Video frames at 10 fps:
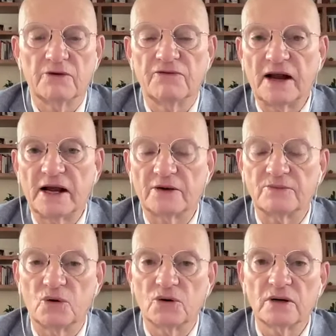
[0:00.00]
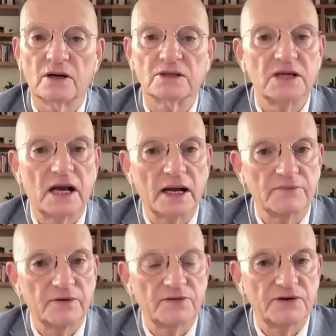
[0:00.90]
and find out more or sign
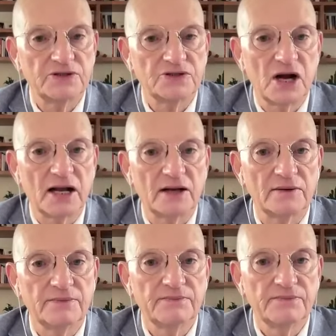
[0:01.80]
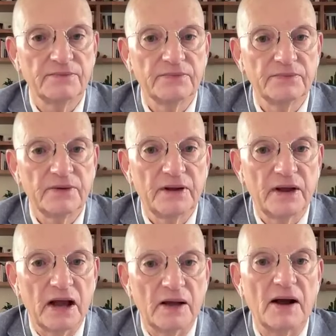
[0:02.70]
up for a free trial
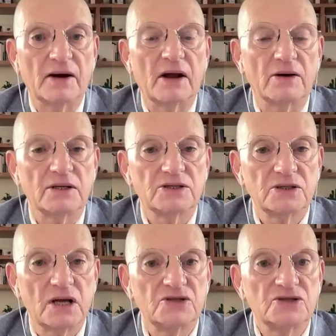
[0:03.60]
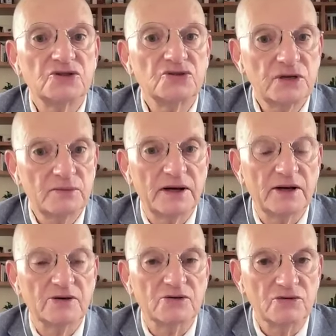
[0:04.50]
about our
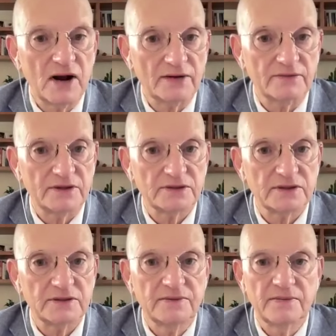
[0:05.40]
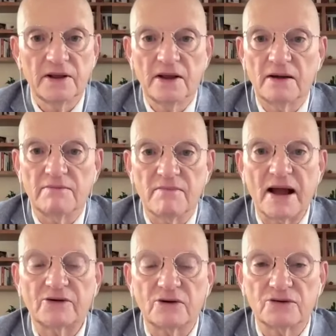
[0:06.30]
extremely relevant
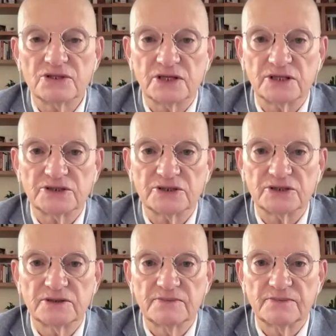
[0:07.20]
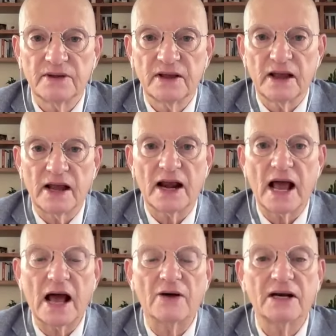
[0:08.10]
macro research
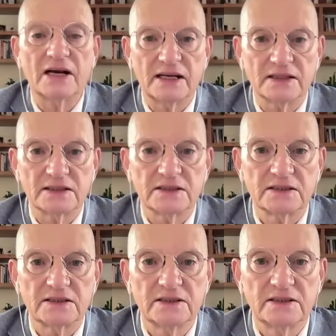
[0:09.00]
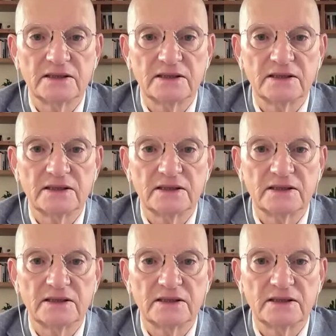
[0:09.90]
and how it links